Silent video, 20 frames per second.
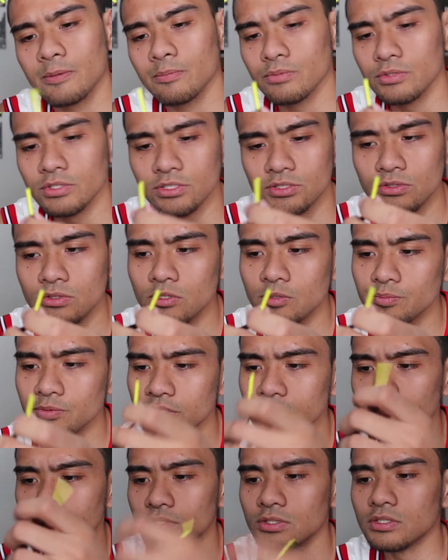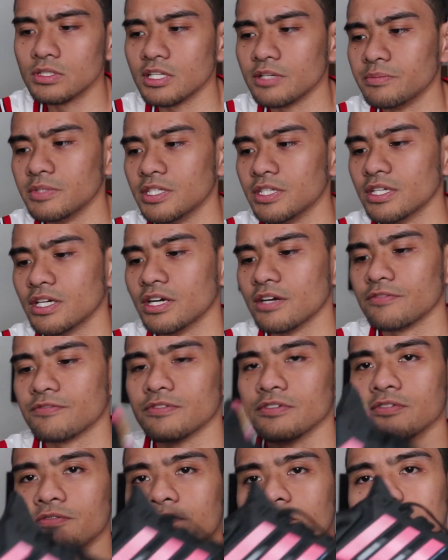Pretty cool. I mean,
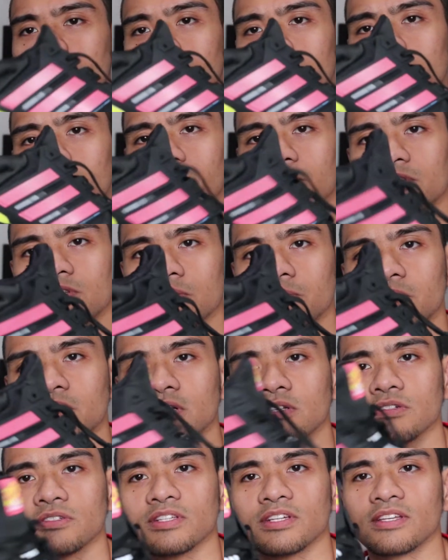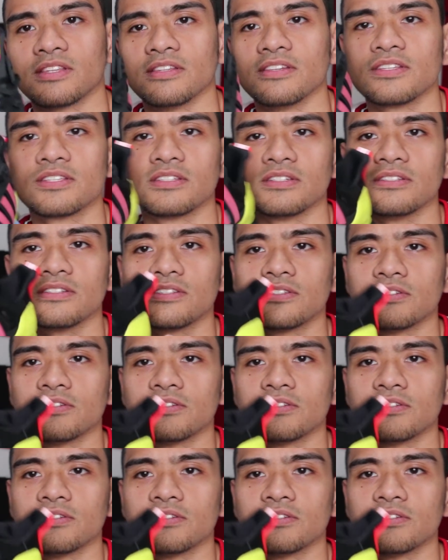for them to mix up colors like this and